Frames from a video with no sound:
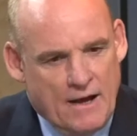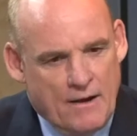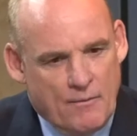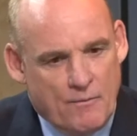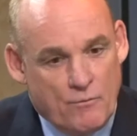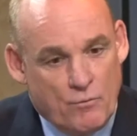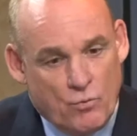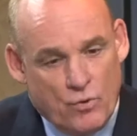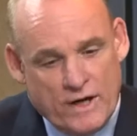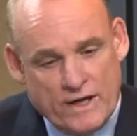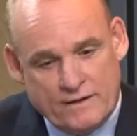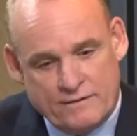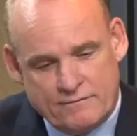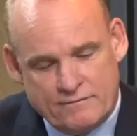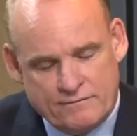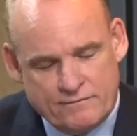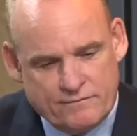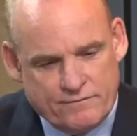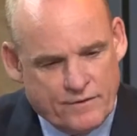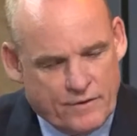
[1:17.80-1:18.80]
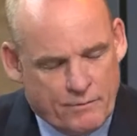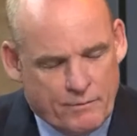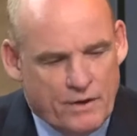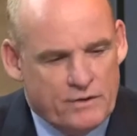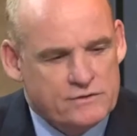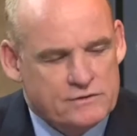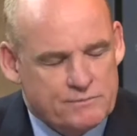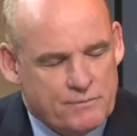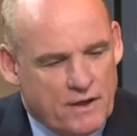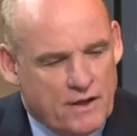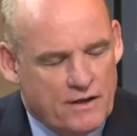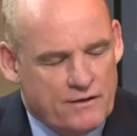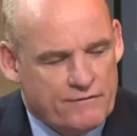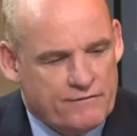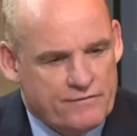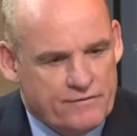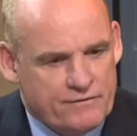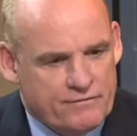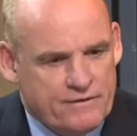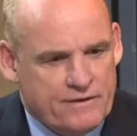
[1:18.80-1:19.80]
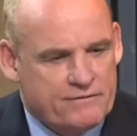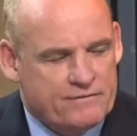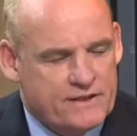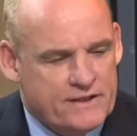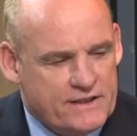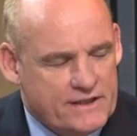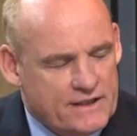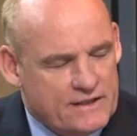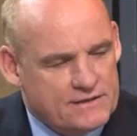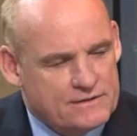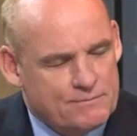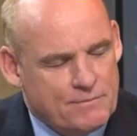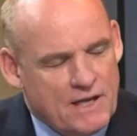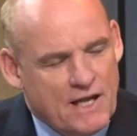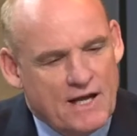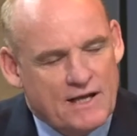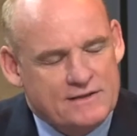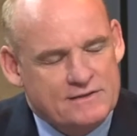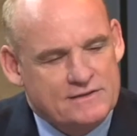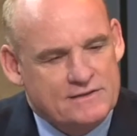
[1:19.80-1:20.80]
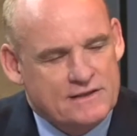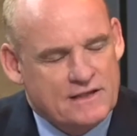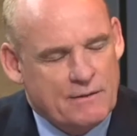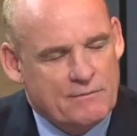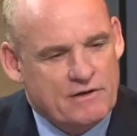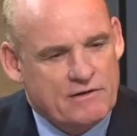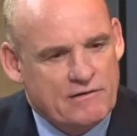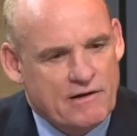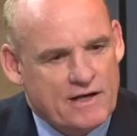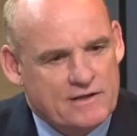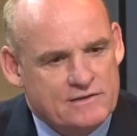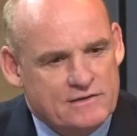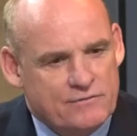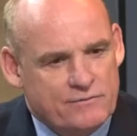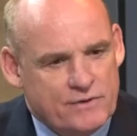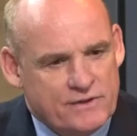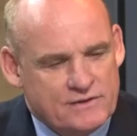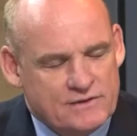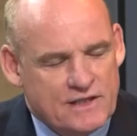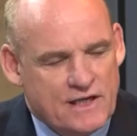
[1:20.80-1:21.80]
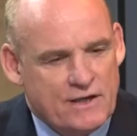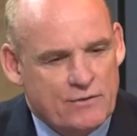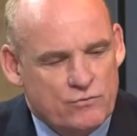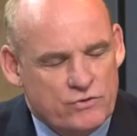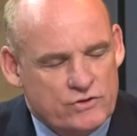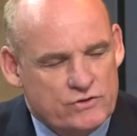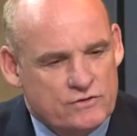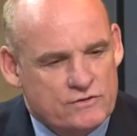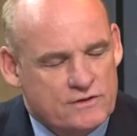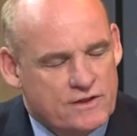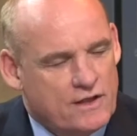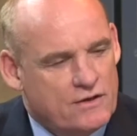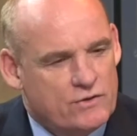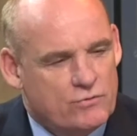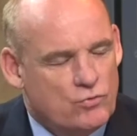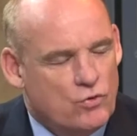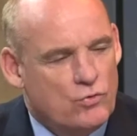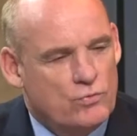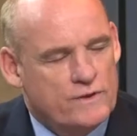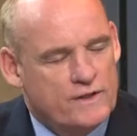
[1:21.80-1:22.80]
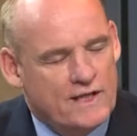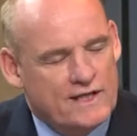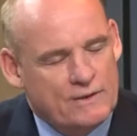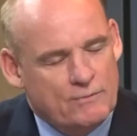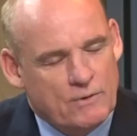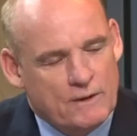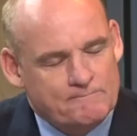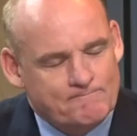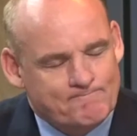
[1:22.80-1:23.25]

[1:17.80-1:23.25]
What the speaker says: When, for the most part, for 50 years plus, Democrats have been saying we shouldn't go to war with anyone.